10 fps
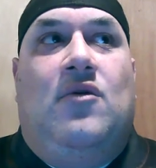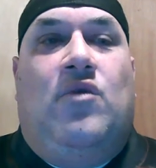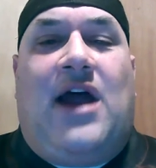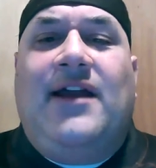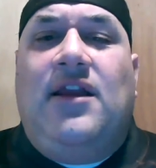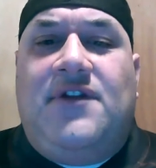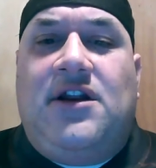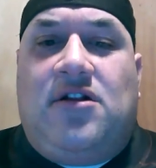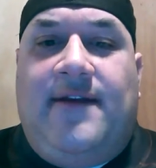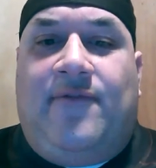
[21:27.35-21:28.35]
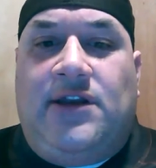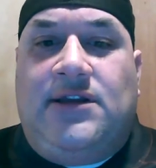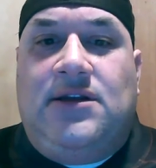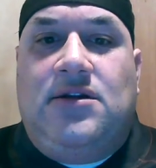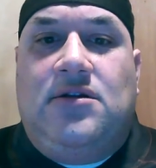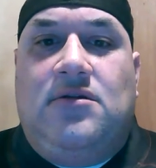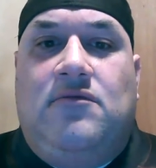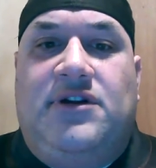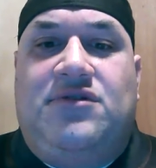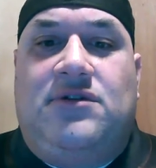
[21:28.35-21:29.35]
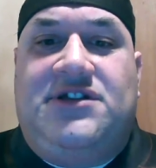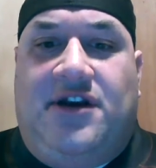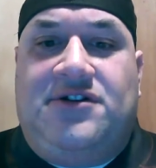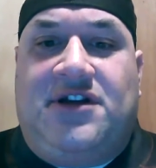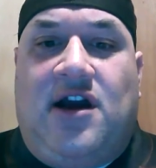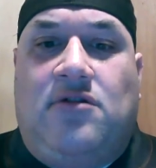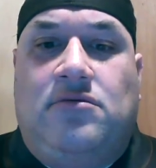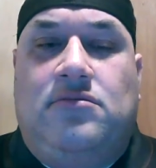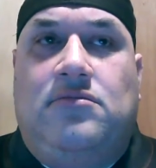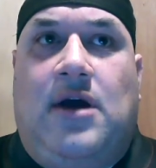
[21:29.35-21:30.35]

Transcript: When I lived in Cleveland, which was years ago,